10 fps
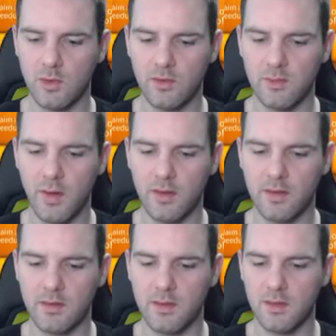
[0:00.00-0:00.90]

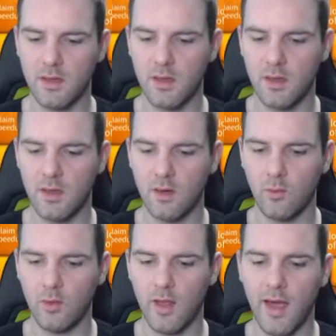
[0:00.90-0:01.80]
spenders,
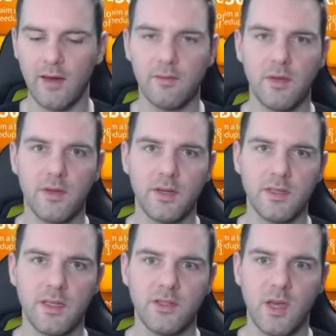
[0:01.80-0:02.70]
will have the
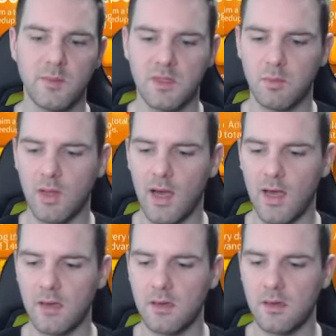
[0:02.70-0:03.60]
30-day gem
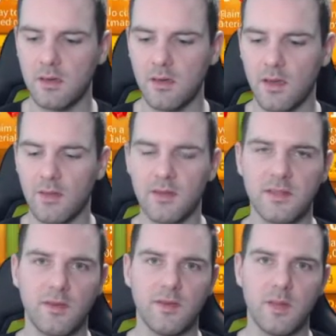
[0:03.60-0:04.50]
supply and the
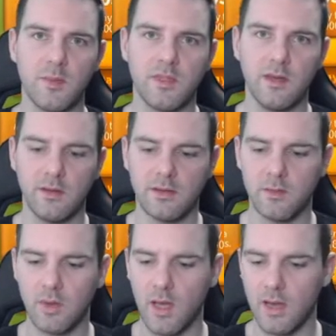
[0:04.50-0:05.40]
7-day material
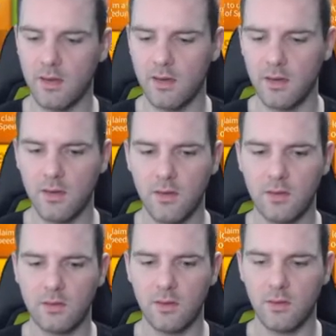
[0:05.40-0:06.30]
supply.
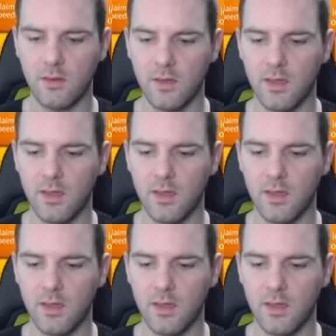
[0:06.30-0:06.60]
So it